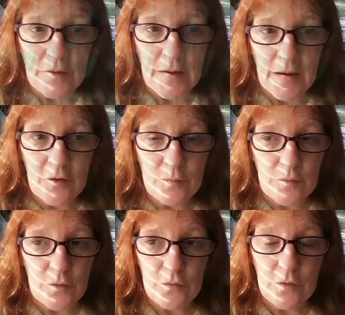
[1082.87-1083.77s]

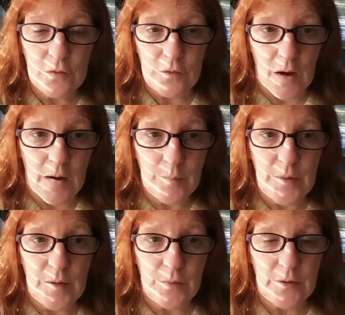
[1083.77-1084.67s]
engagement. There's a lot of
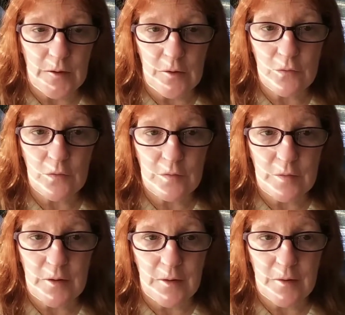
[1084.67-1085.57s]
people
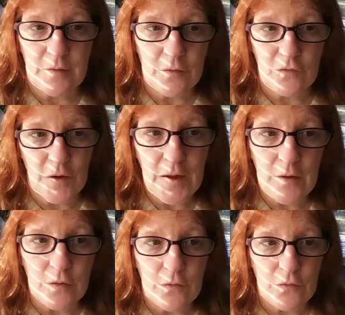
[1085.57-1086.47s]
interested in this
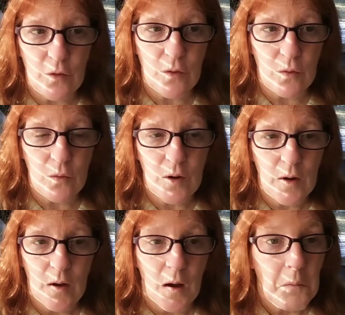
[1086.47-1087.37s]
channel, so
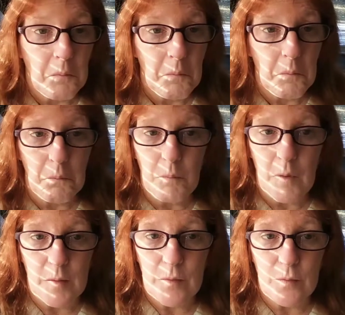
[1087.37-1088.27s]

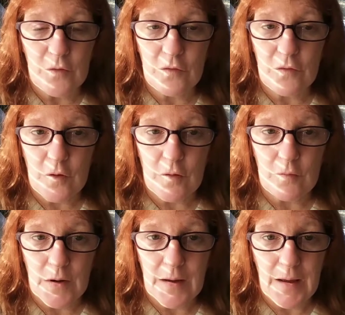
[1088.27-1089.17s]
maybe we should start
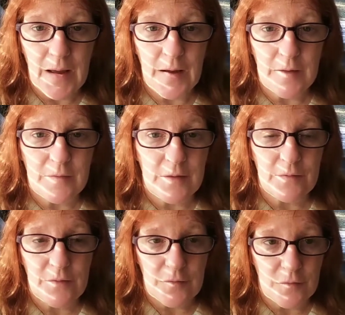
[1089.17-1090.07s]
running ads. And
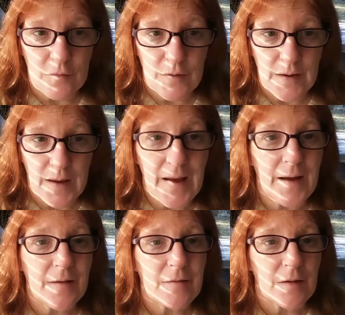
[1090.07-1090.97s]
if they start running
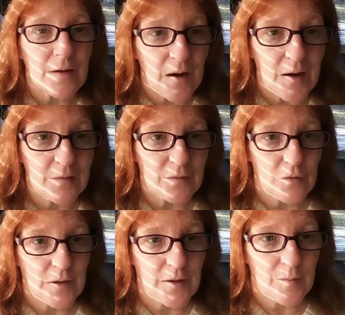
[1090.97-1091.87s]
ads, I
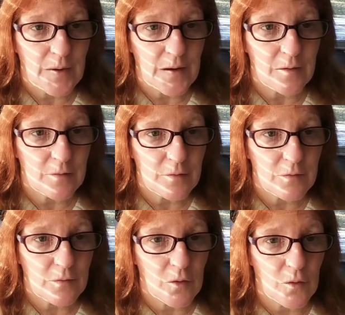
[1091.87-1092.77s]
start getting paid.
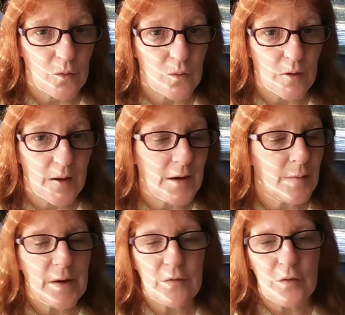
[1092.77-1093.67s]
So, and I
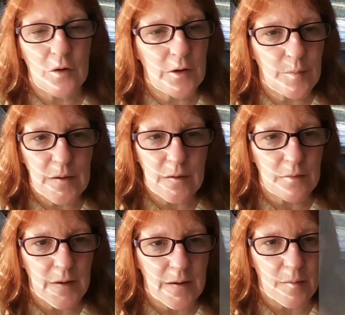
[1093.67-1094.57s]
mean, it's not going to be
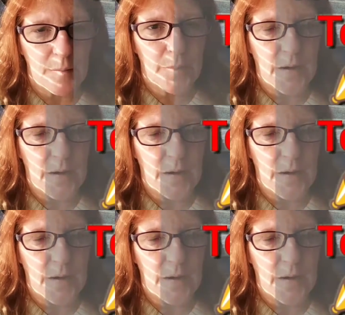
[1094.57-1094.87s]
like